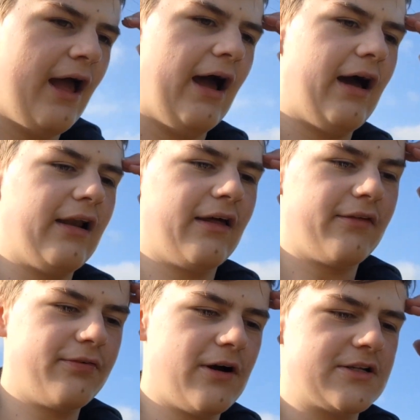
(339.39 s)
Like the
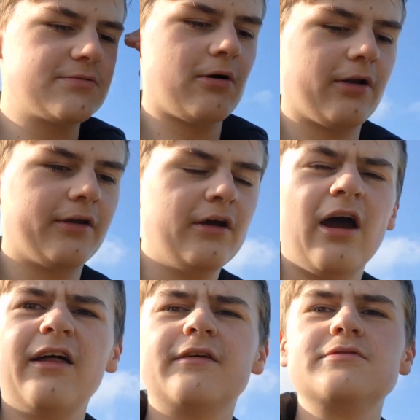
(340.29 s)
first one,
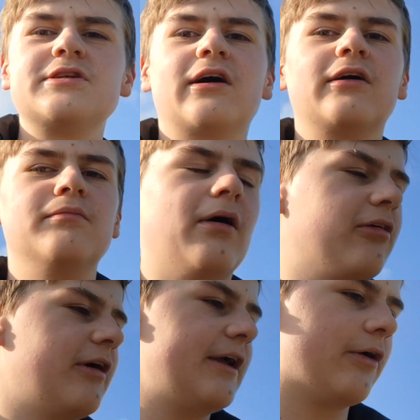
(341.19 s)
I think it was Duncan
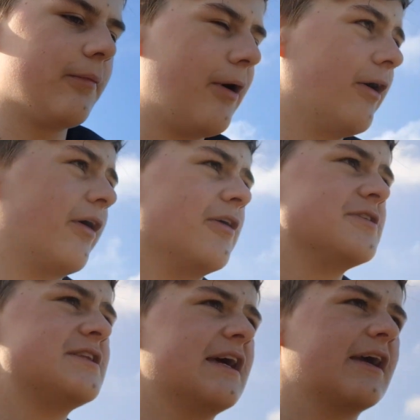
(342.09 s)
Murray on a pogo
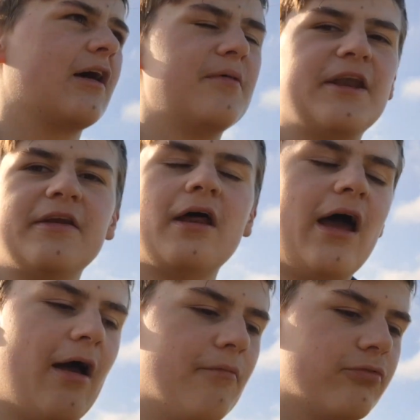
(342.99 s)
stick, come in
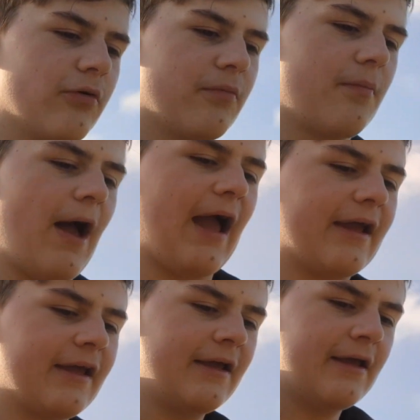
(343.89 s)
from the back,